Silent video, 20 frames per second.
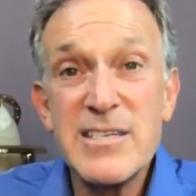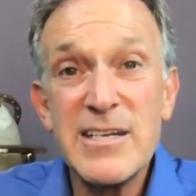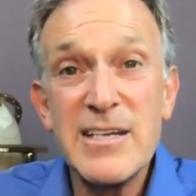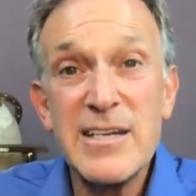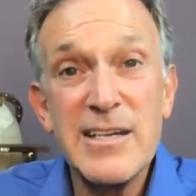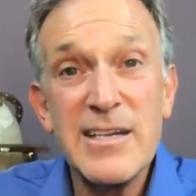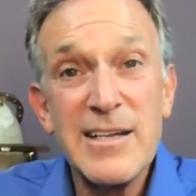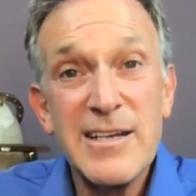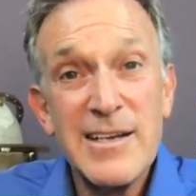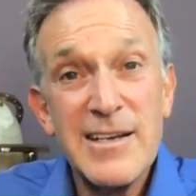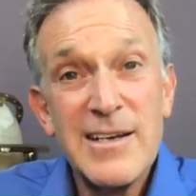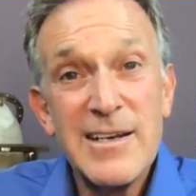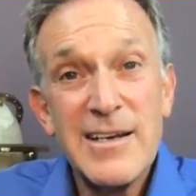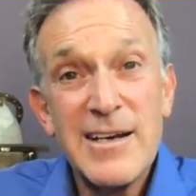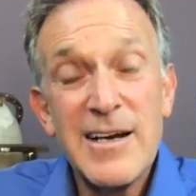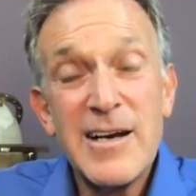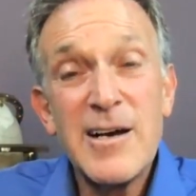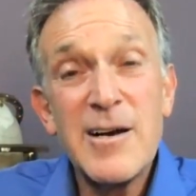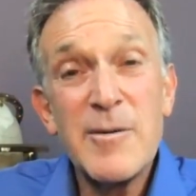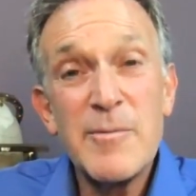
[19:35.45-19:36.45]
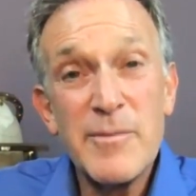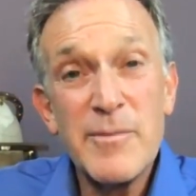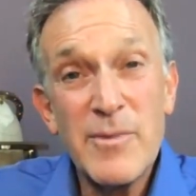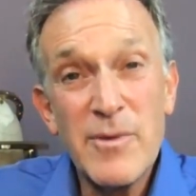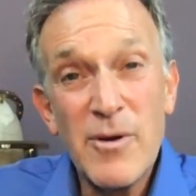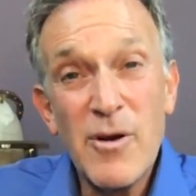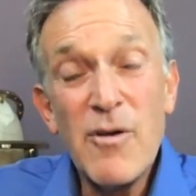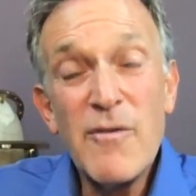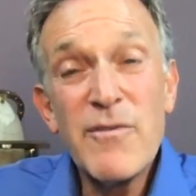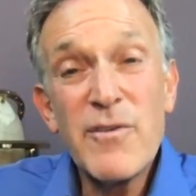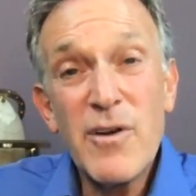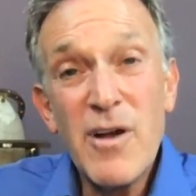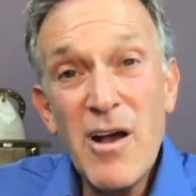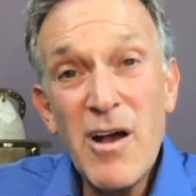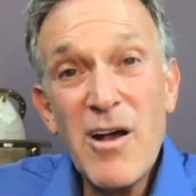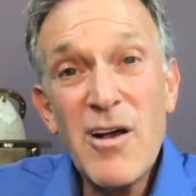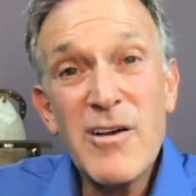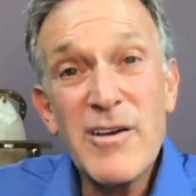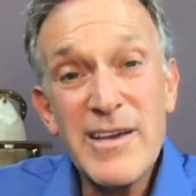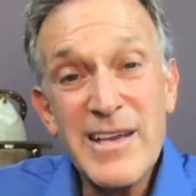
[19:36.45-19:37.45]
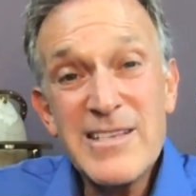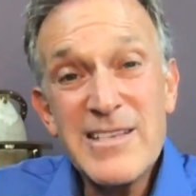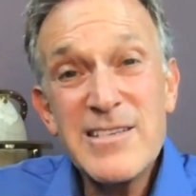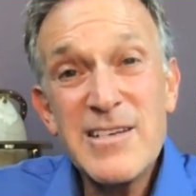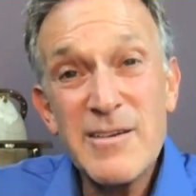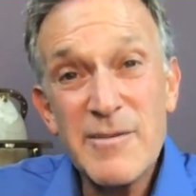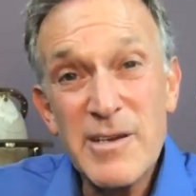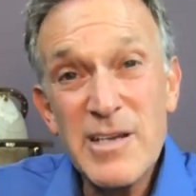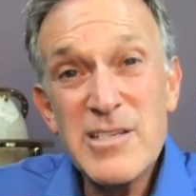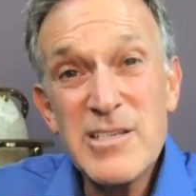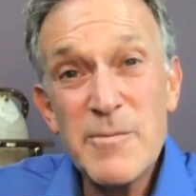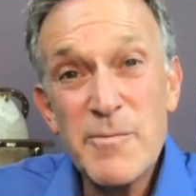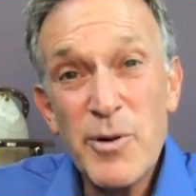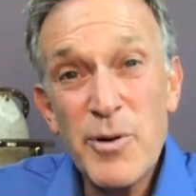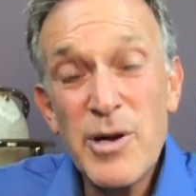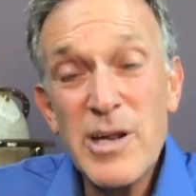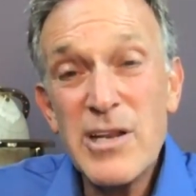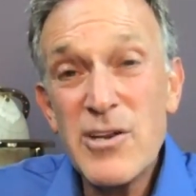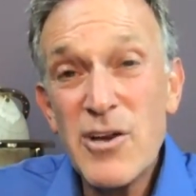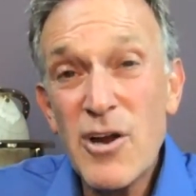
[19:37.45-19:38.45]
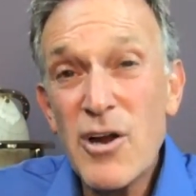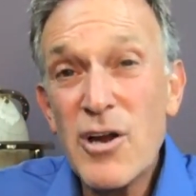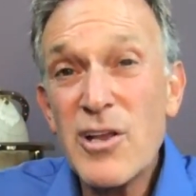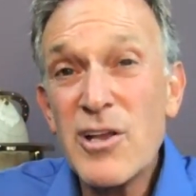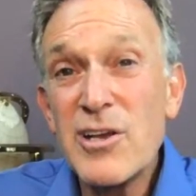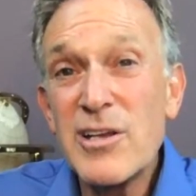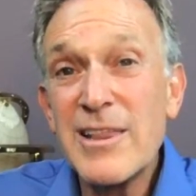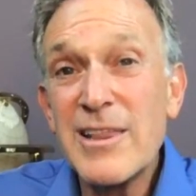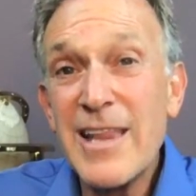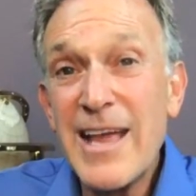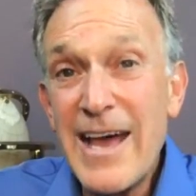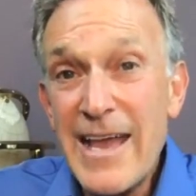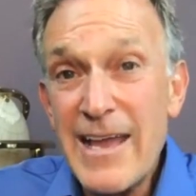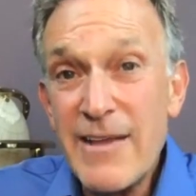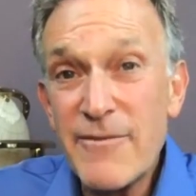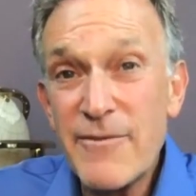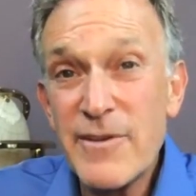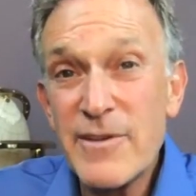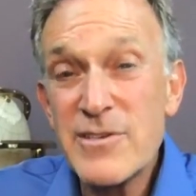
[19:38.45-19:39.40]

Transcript: And um, overall, it's a it's a pretty darn good life.